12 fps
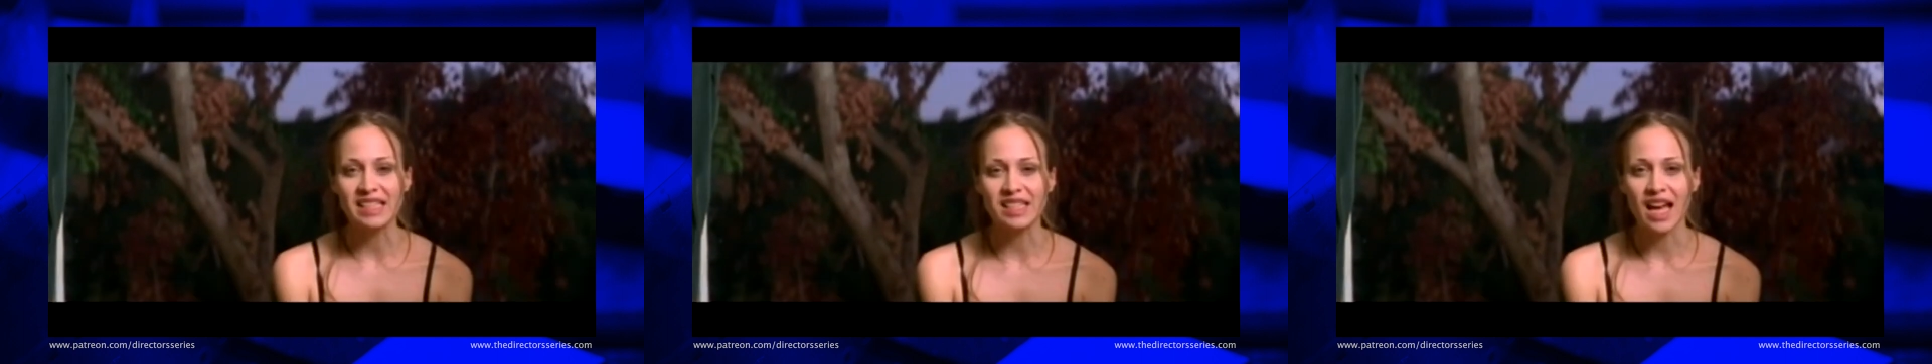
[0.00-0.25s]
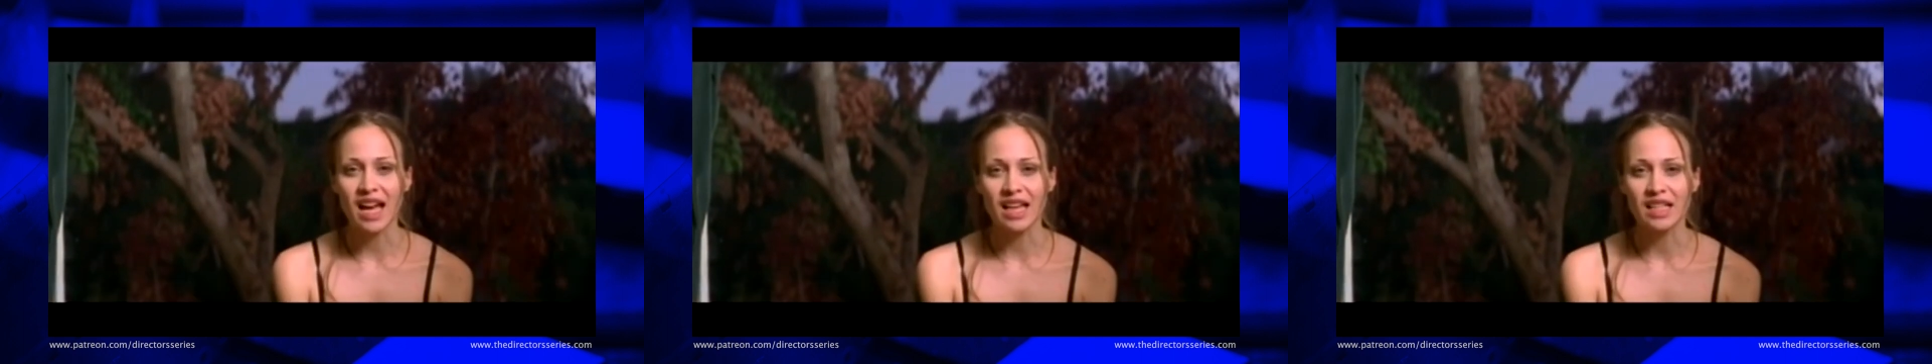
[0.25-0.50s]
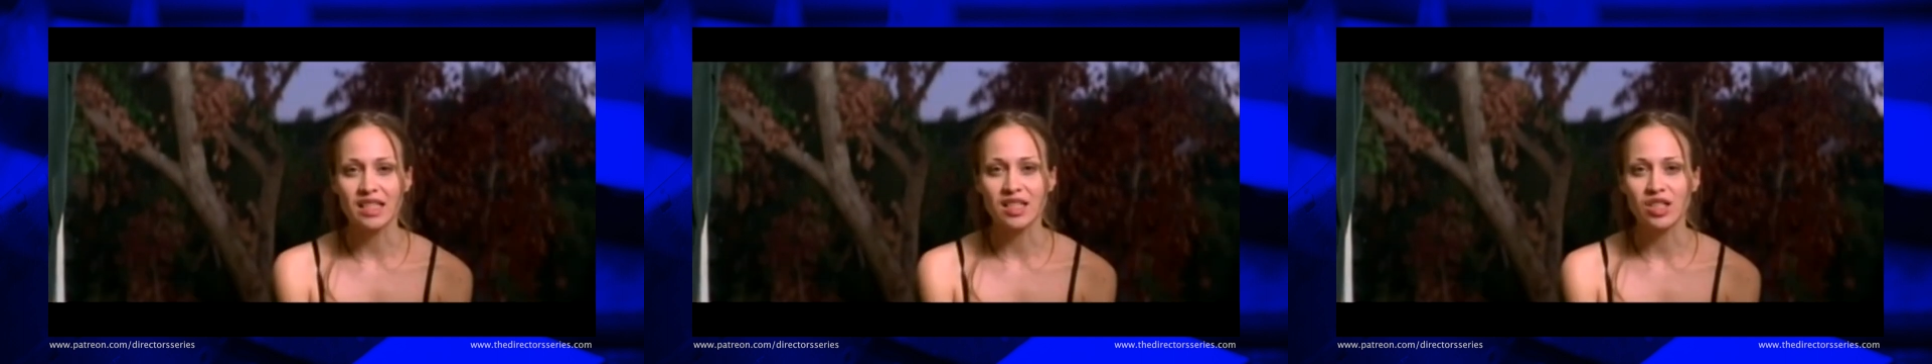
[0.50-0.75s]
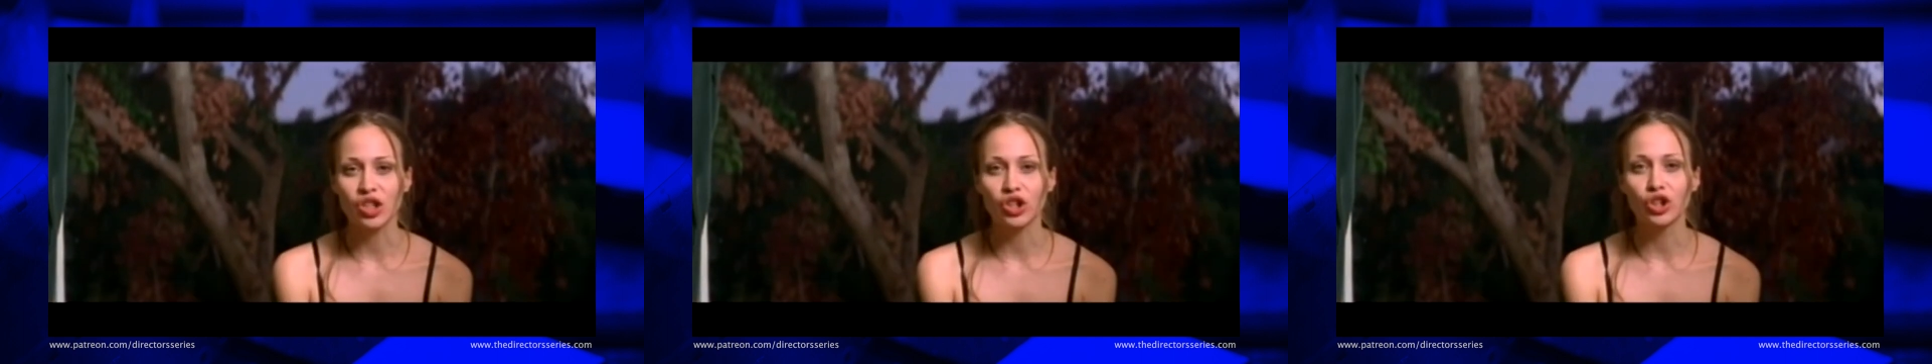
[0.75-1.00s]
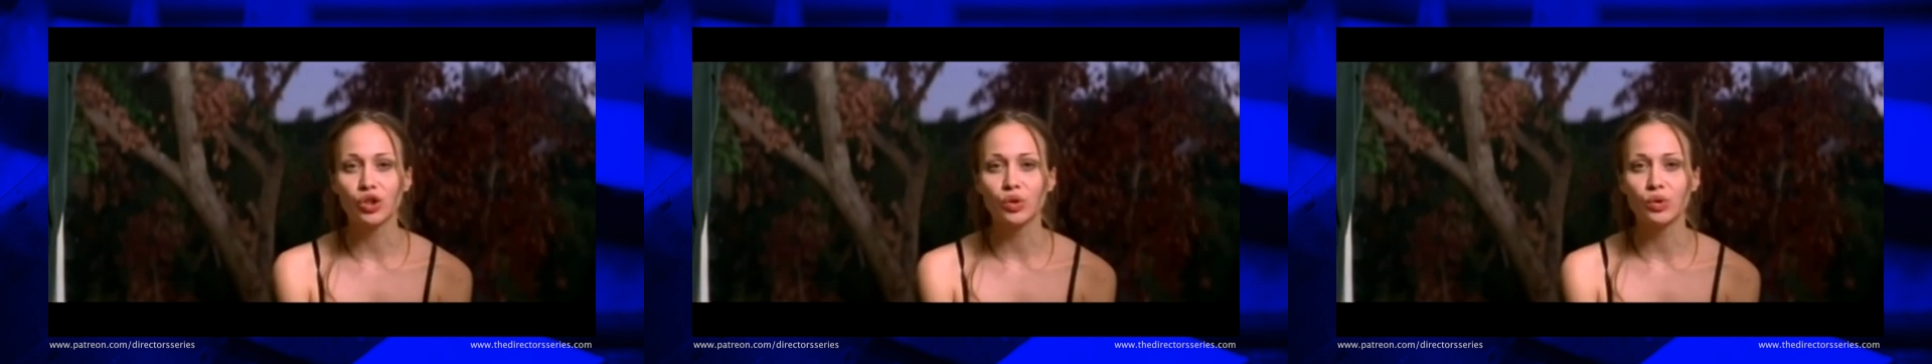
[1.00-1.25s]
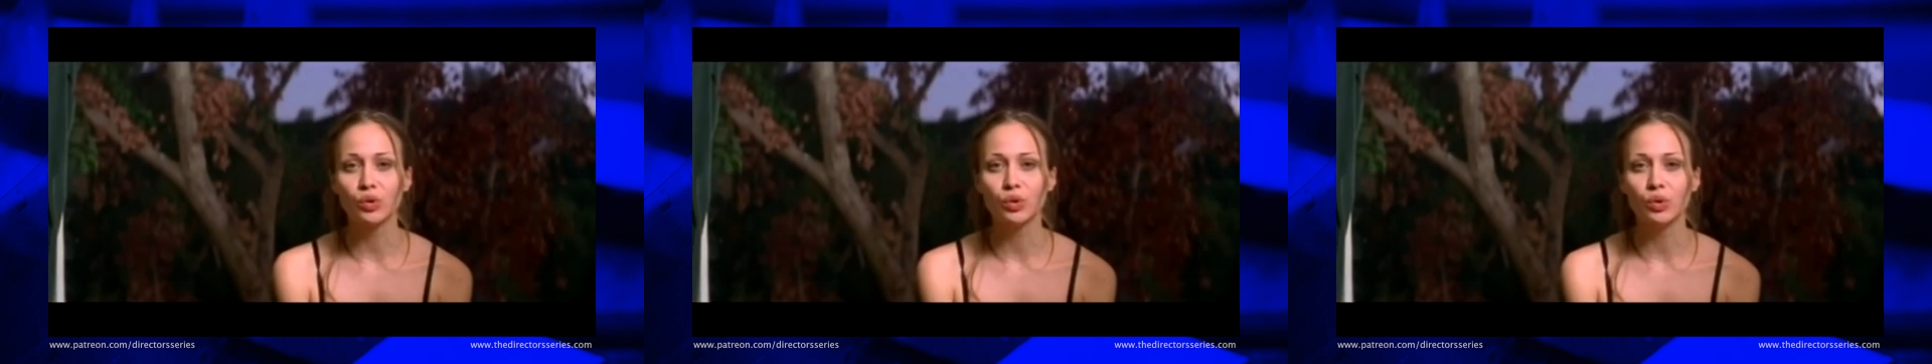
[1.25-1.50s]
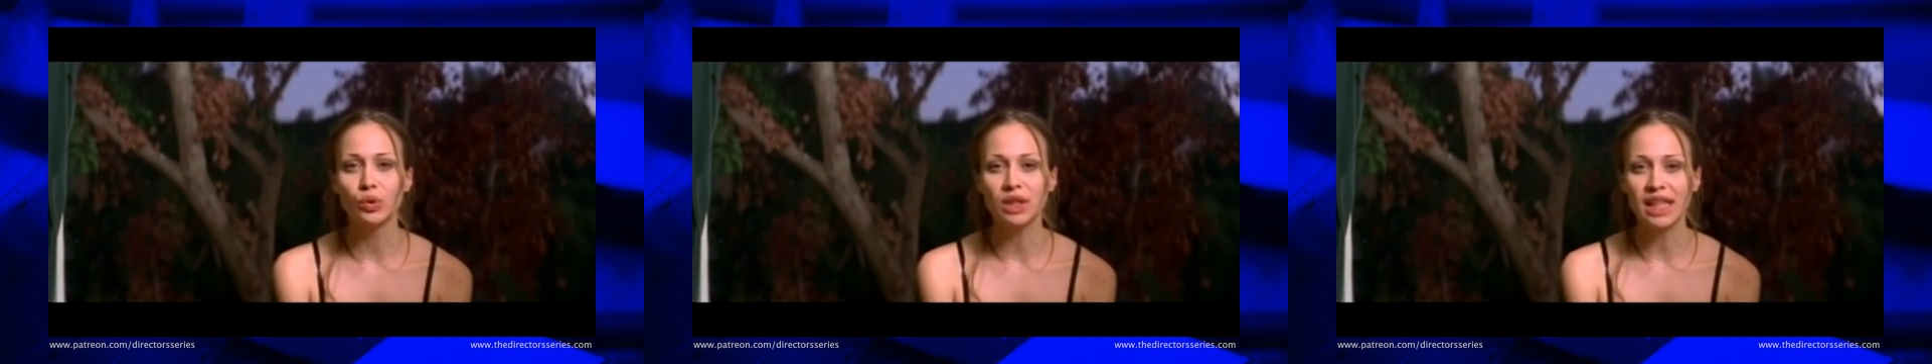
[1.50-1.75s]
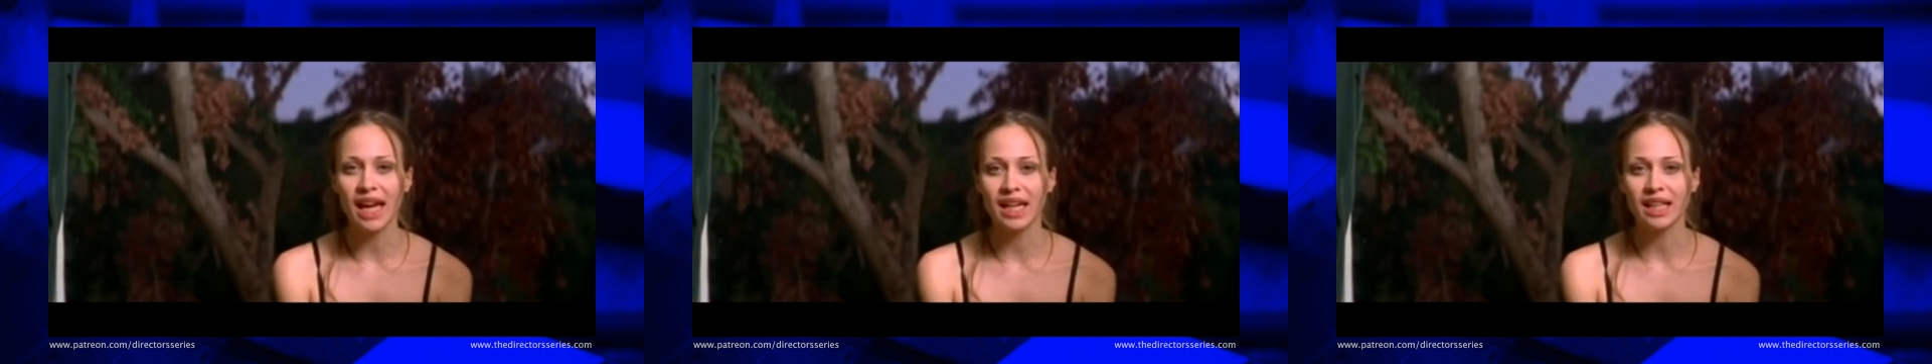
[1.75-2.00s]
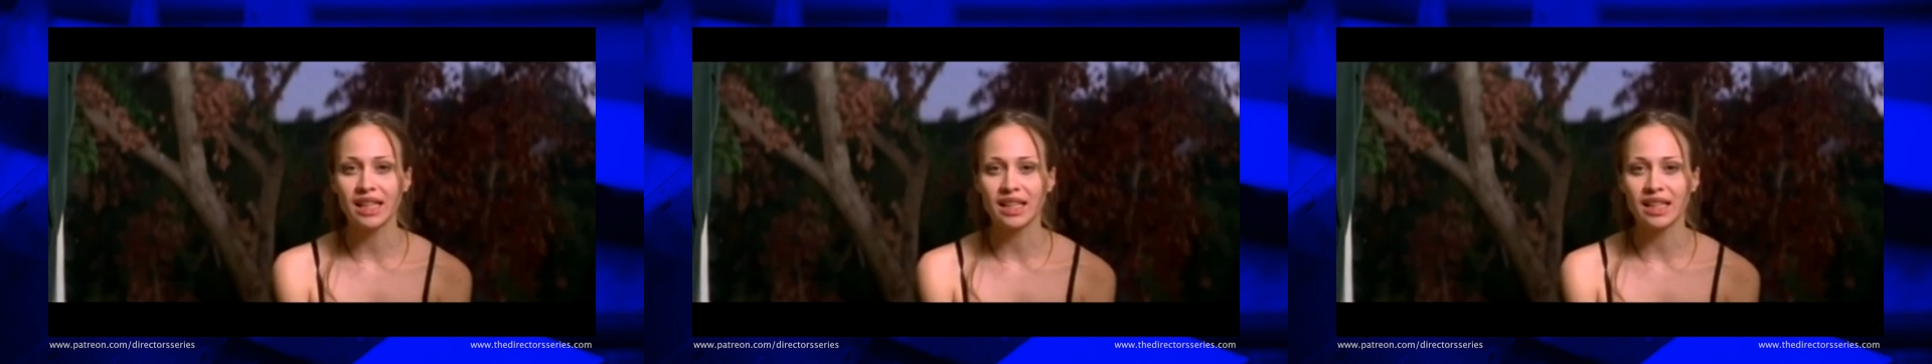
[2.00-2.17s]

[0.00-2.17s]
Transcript: straight to camera, locked into very precise